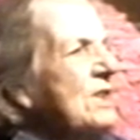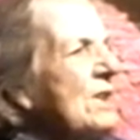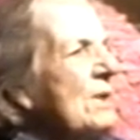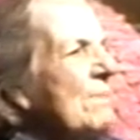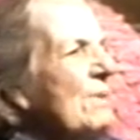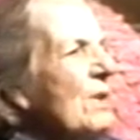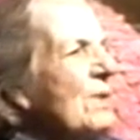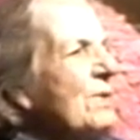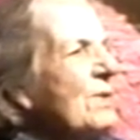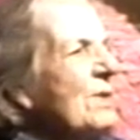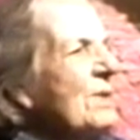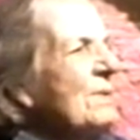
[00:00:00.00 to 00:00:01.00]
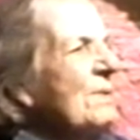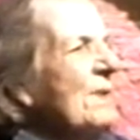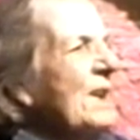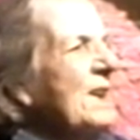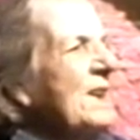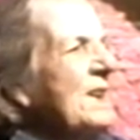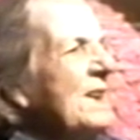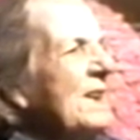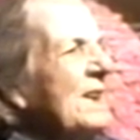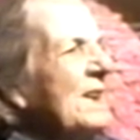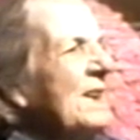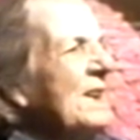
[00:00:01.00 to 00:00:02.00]
come over me,
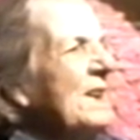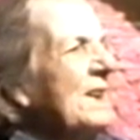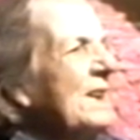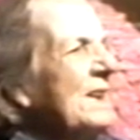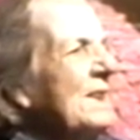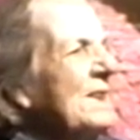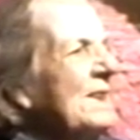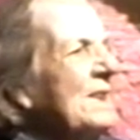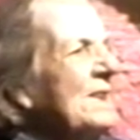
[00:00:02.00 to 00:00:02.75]
and